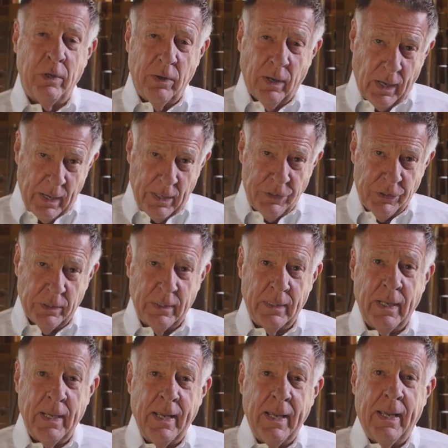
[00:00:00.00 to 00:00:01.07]
do a luncheon
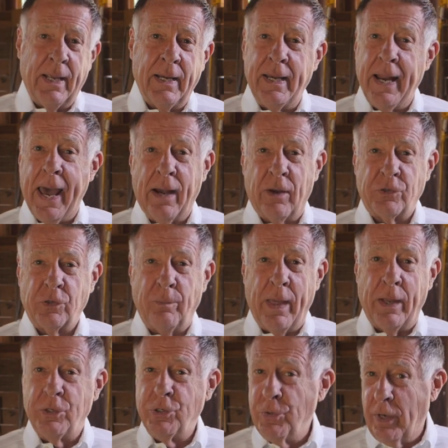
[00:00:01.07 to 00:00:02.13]
in Dallas with
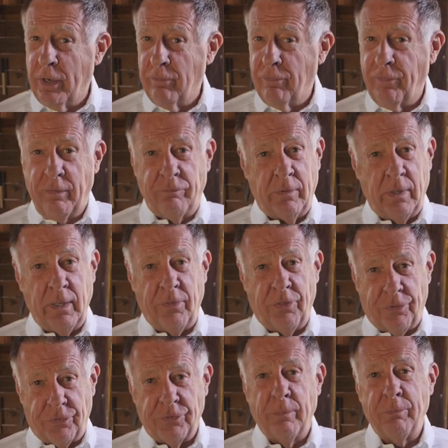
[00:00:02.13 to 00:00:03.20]
about
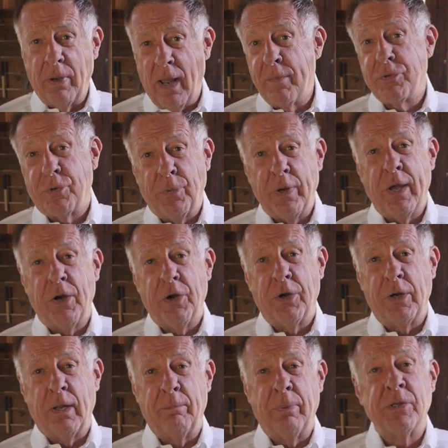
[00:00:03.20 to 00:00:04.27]
250, sometimes
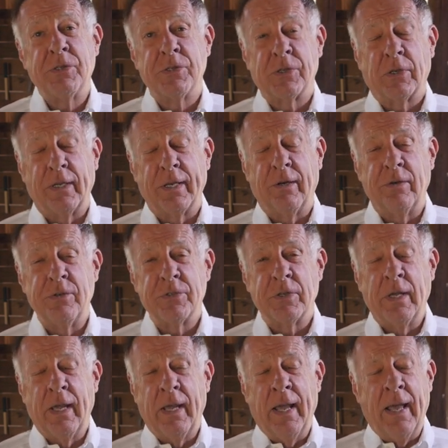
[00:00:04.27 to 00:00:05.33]
300 business leaders.
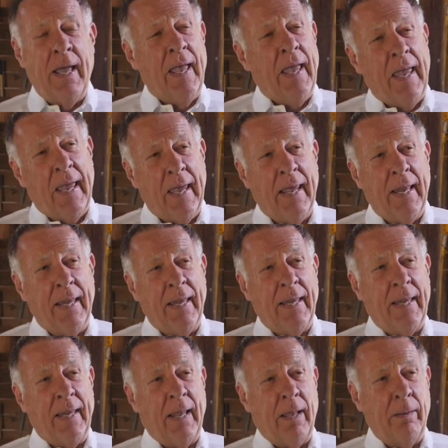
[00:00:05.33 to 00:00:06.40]
And
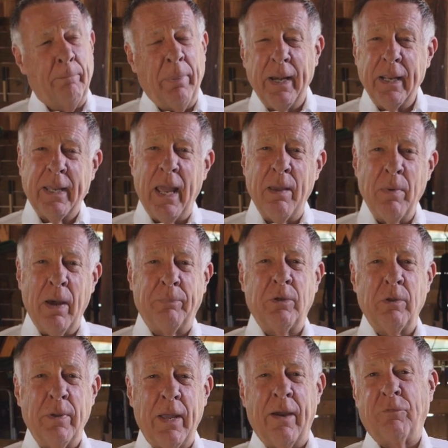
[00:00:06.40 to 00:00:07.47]
a buddy came up
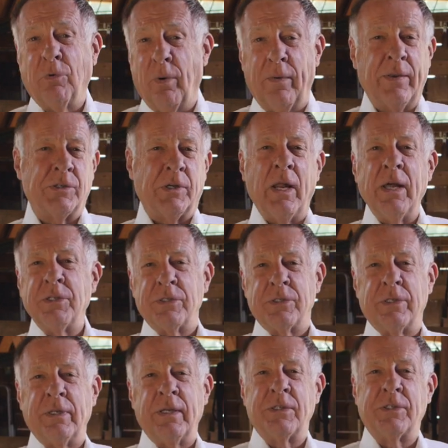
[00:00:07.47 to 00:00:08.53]
to me after one of these
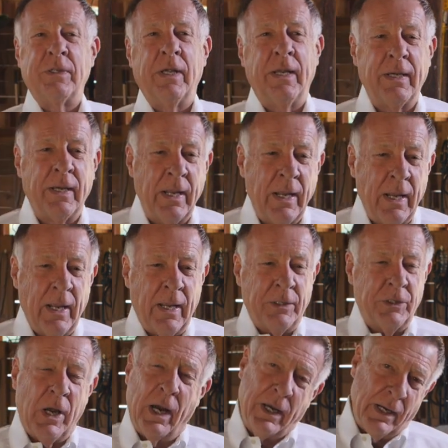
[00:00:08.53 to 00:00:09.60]
lunches and he said,
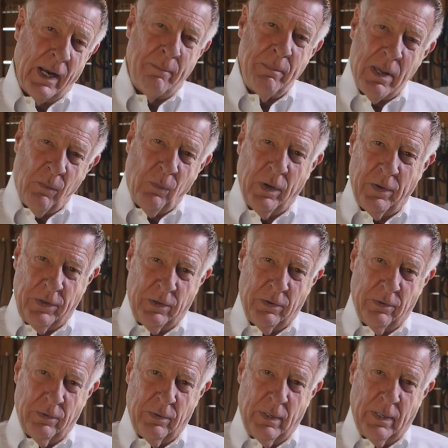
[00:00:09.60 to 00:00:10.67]
John, could I meet with you?
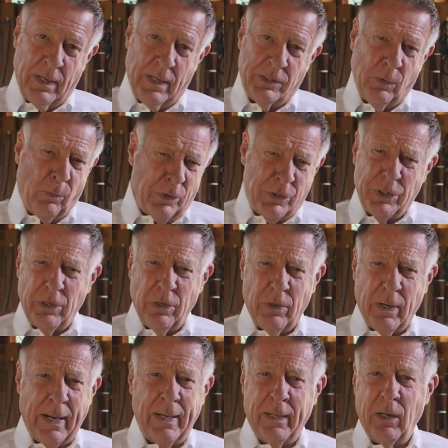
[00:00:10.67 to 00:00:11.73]
And I said, well, sure.
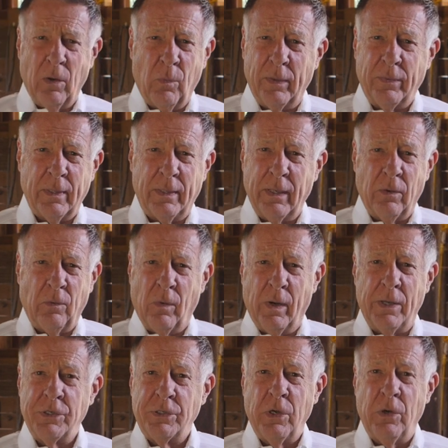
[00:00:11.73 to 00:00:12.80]
I didn't know what the deal
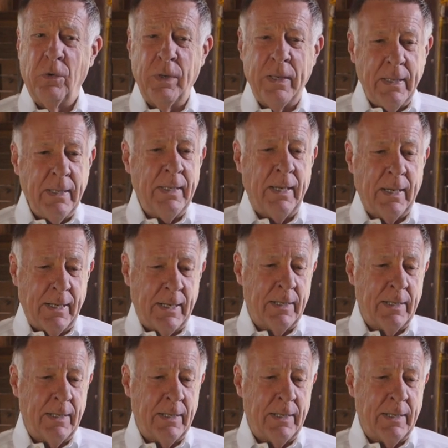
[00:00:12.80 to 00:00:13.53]
was. So he